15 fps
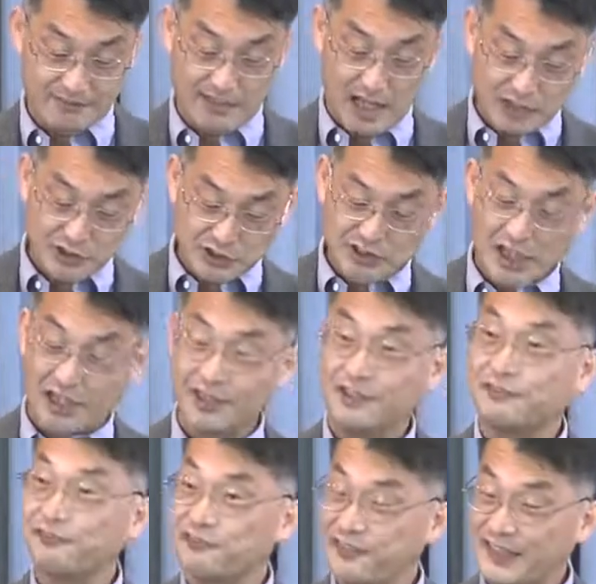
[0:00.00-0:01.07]
legendary
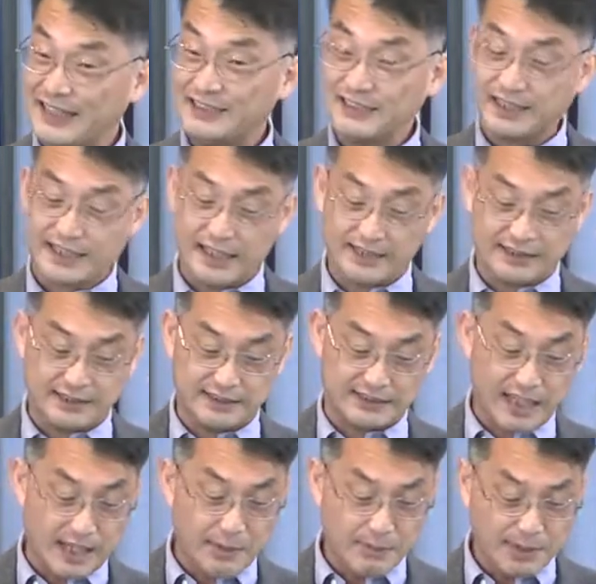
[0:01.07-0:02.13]
feats against his
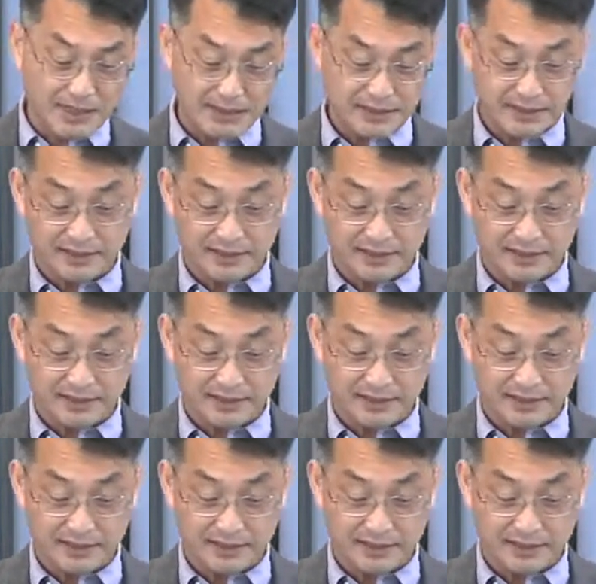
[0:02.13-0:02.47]
enemies.